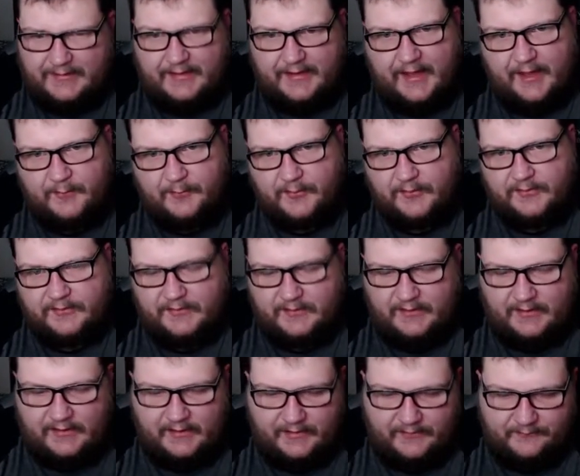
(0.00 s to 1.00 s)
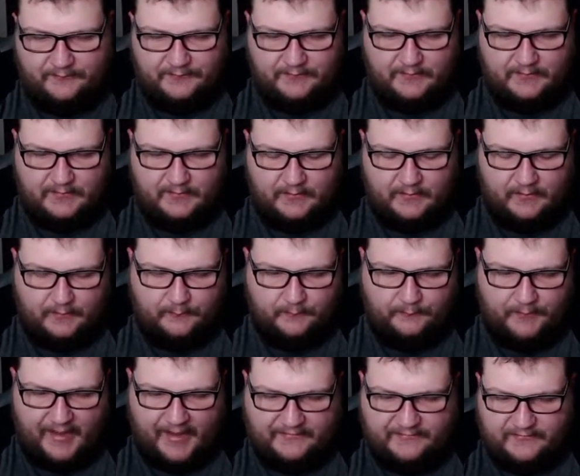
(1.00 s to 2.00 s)
Yeah, but
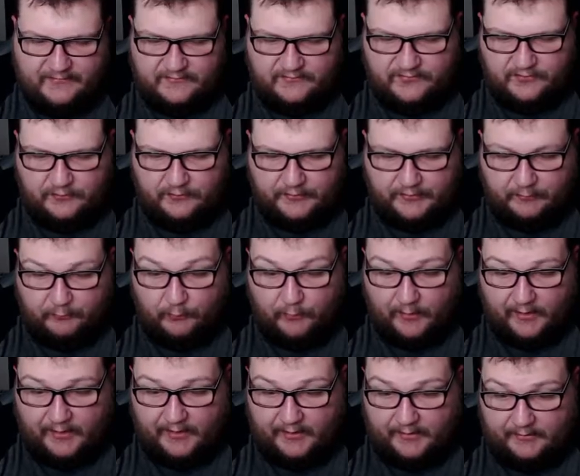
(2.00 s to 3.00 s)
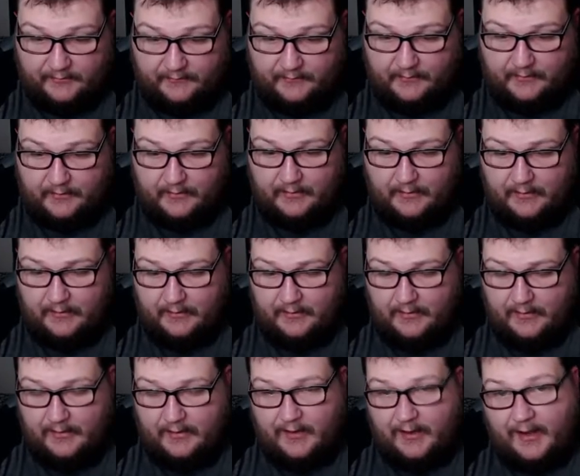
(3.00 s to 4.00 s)
back to Chilling Reign.
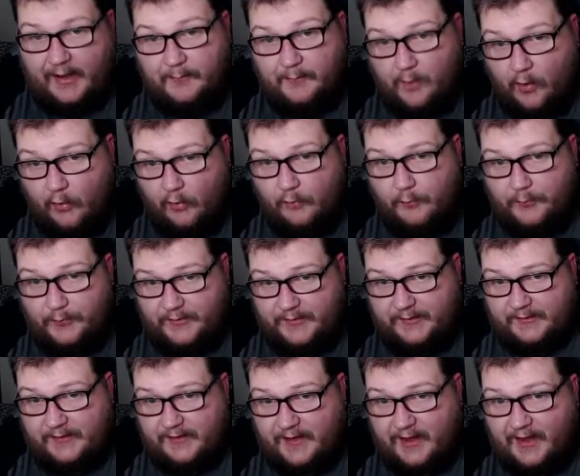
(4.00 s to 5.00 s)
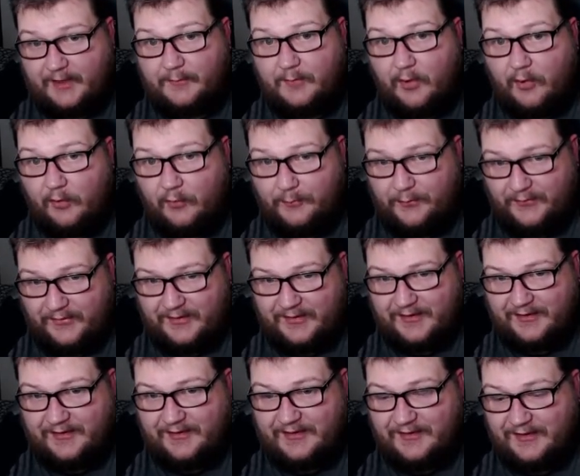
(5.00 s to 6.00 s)
I'm hoping. I'm hoping
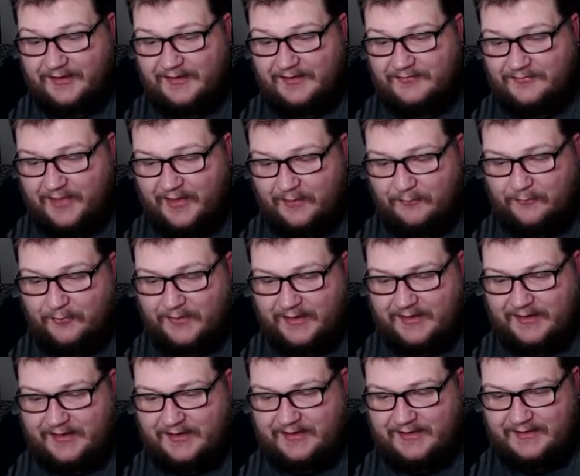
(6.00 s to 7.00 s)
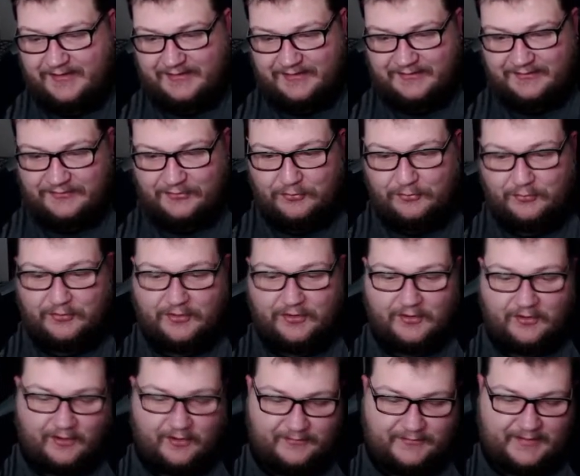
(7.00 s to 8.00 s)
that we do
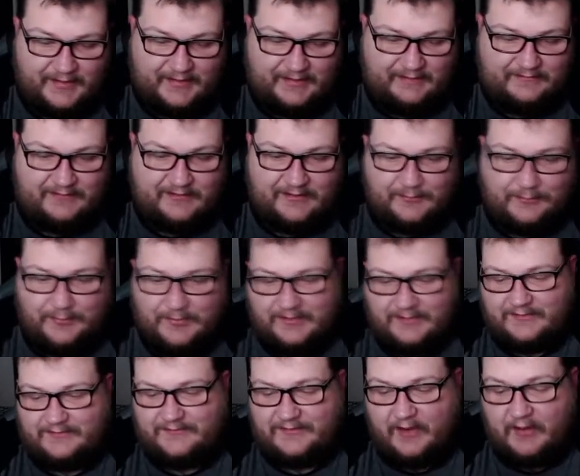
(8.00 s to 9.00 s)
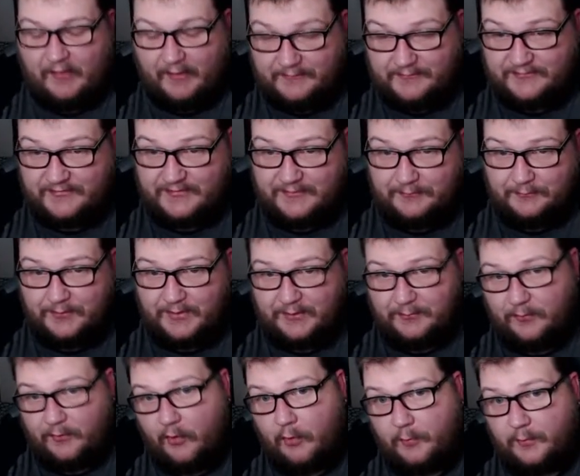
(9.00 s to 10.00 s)
good on the ETBs. Now, I've seen
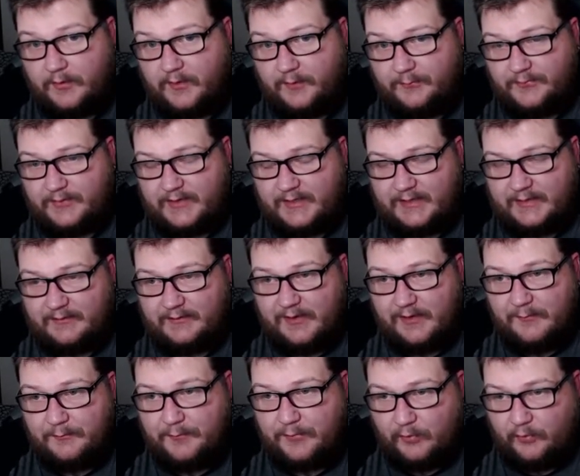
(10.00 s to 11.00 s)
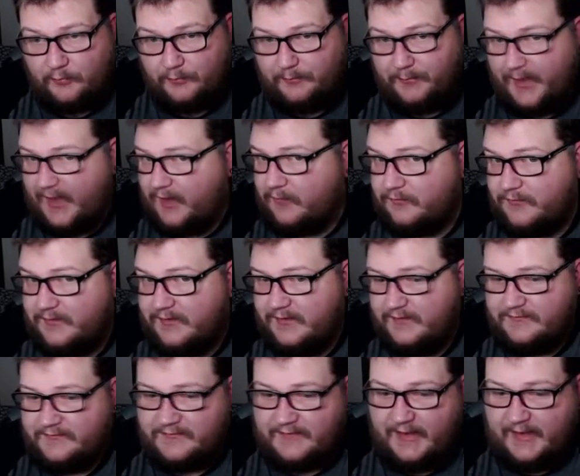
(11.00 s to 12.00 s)
people open up the Golden Battle
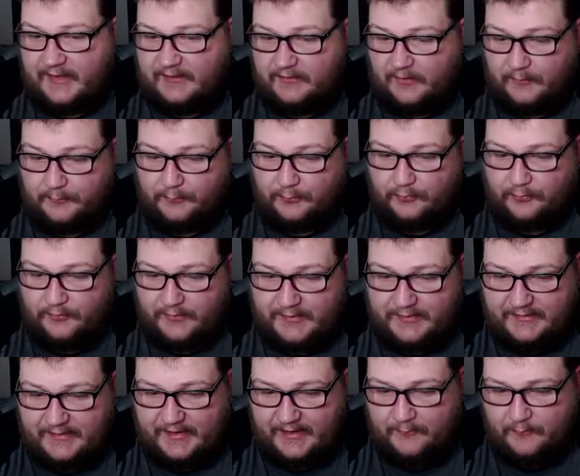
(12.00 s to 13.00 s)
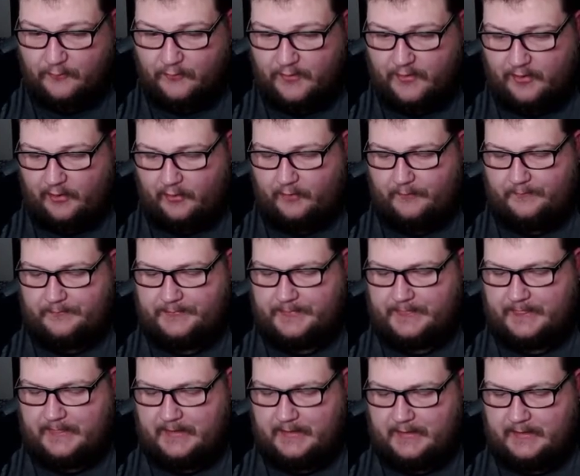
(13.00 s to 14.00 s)
Kits, and they've done pretty damn well.
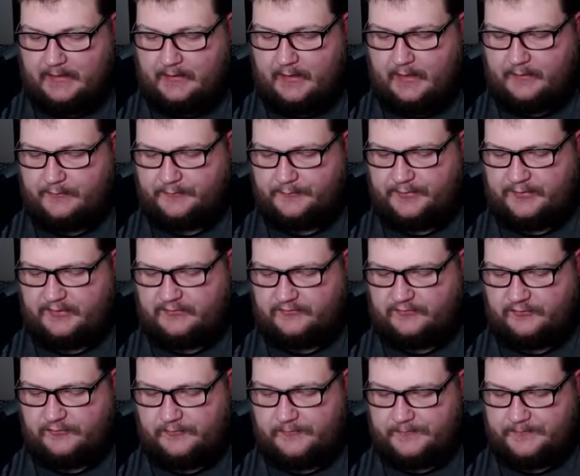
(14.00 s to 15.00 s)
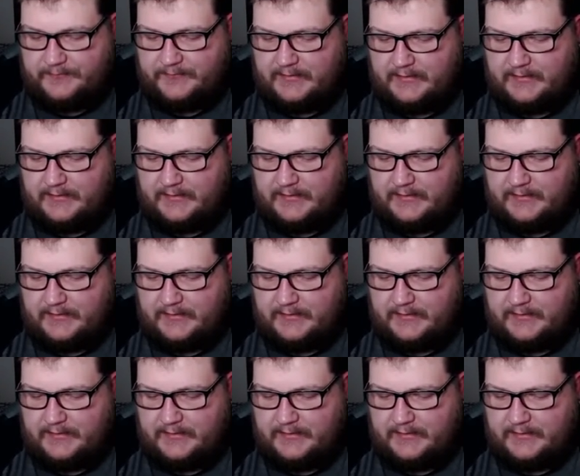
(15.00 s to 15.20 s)
Oh, Pikachu.